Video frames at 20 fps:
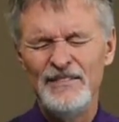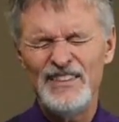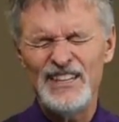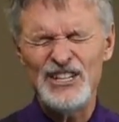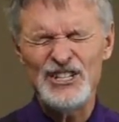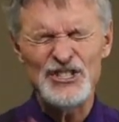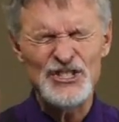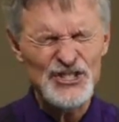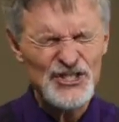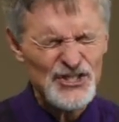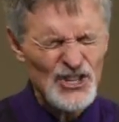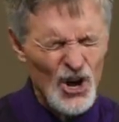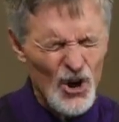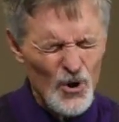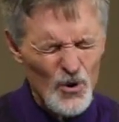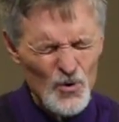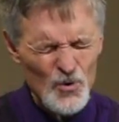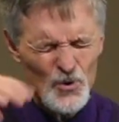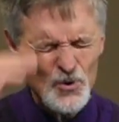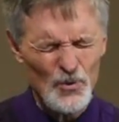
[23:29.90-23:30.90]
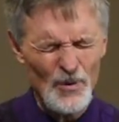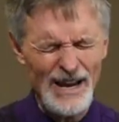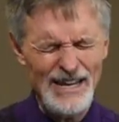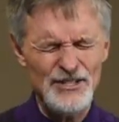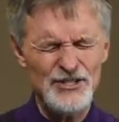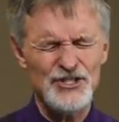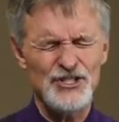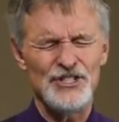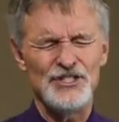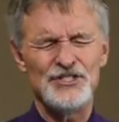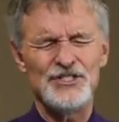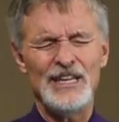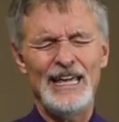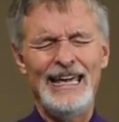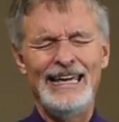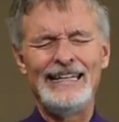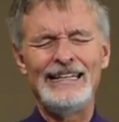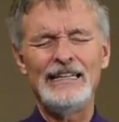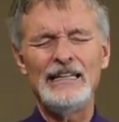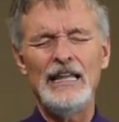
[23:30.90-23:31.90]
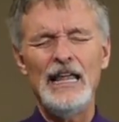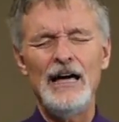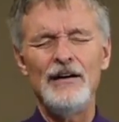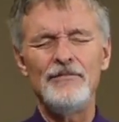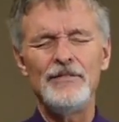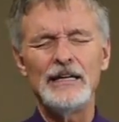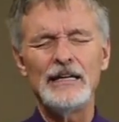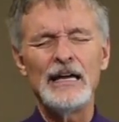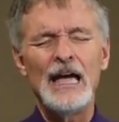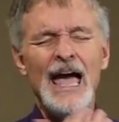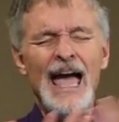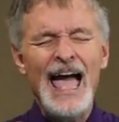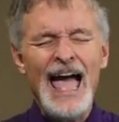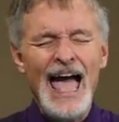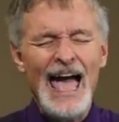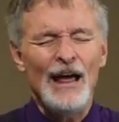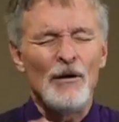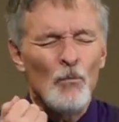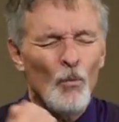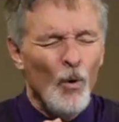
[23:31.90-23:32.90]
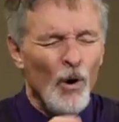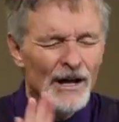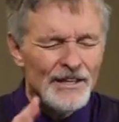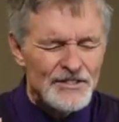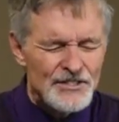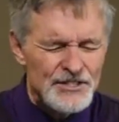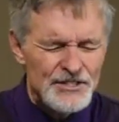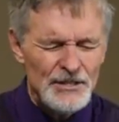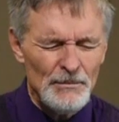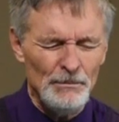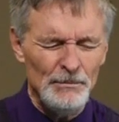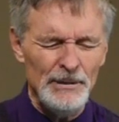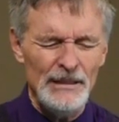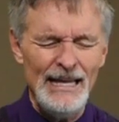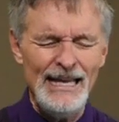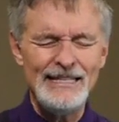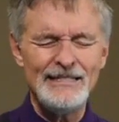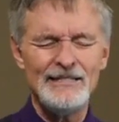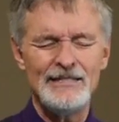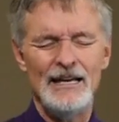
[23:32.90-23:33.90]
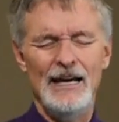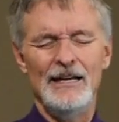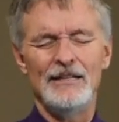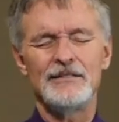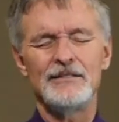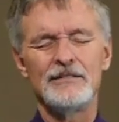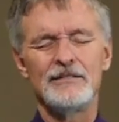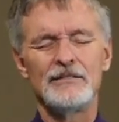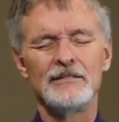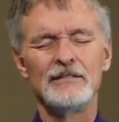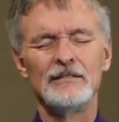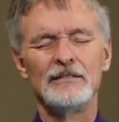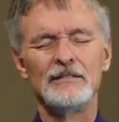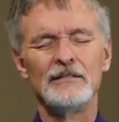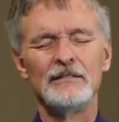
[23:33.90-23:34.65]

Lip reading: that is so gracious and loving and wants to bless us.